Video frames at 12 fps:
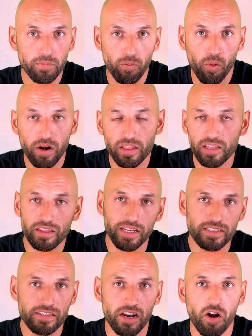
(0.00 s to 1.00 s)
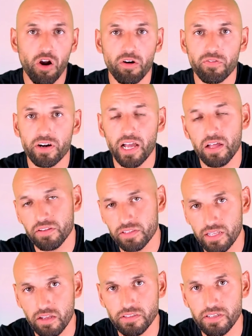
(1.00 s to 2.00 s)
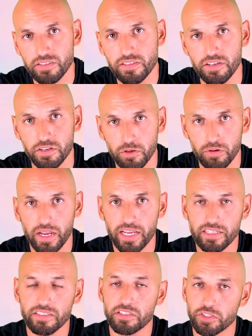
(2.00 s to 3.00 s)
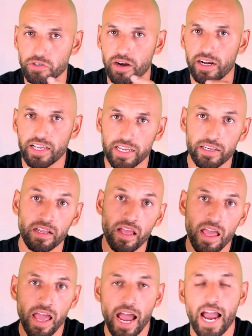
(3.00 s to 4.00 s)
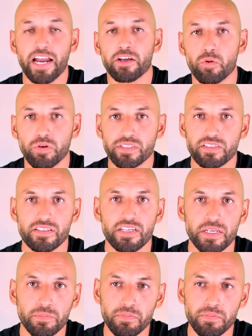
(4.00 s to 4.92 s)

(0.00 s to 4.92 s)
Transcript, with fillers: One of the things that Harvard Health tells us to do is to try to get adequate sleep.